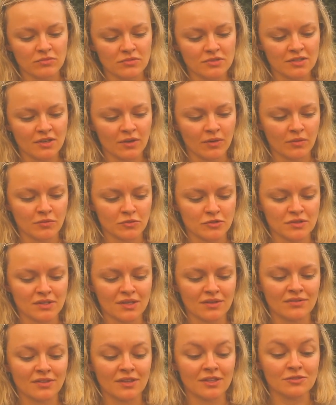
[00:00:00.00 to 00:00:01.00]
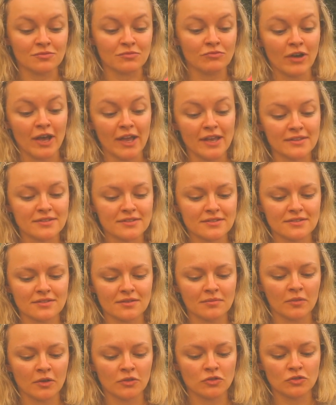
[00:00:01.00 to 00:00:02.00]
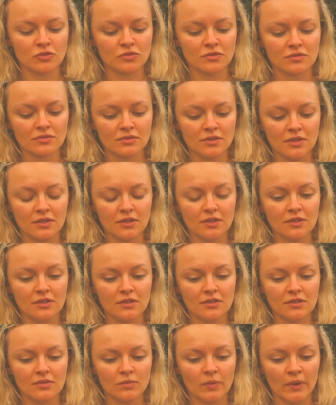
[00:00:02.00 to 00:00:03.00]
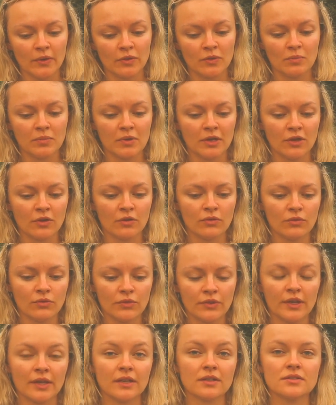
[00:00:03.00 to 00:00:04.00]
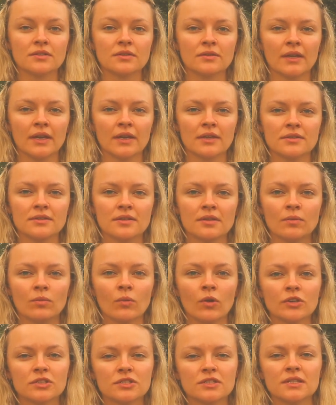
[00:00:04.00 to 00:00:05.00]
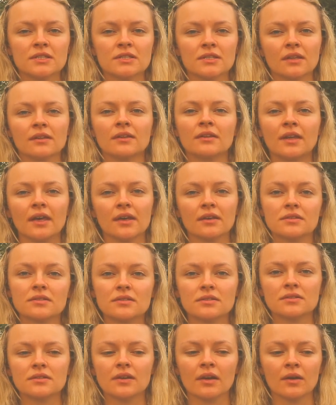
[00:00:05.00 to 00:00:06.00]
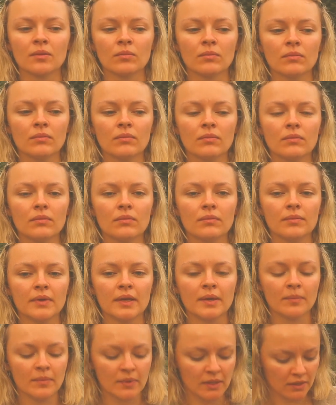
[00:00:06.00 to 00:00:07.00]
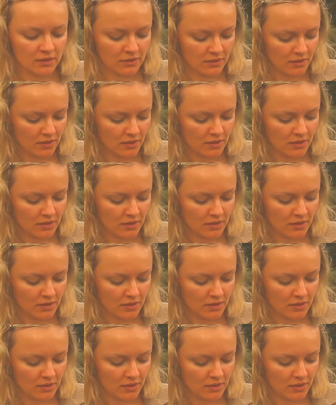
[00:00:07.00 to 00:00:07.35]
so I'm just giving these a rest. I might just wear the blue for the next 2 days, and then wash these at the next B&B.